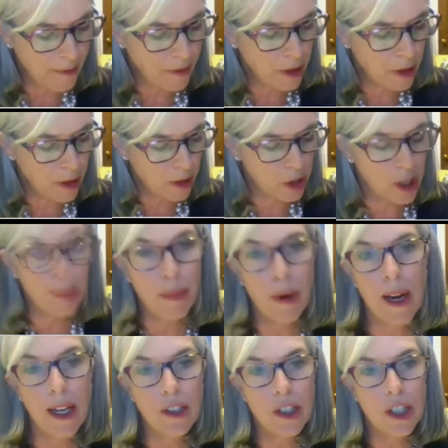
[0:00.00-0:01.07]
efforts to
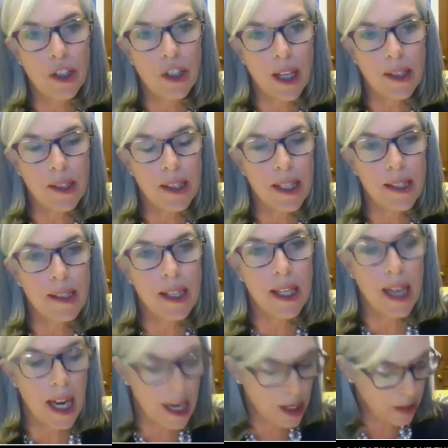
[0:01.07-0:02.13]
bring to justice
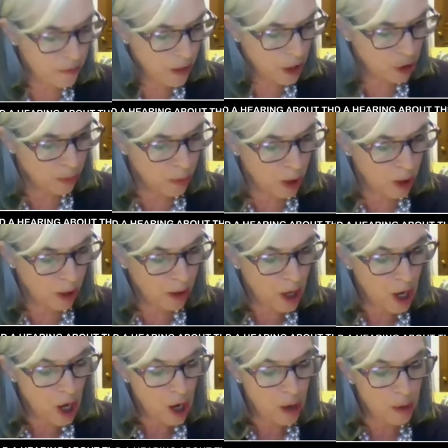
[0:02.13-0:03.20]
an individual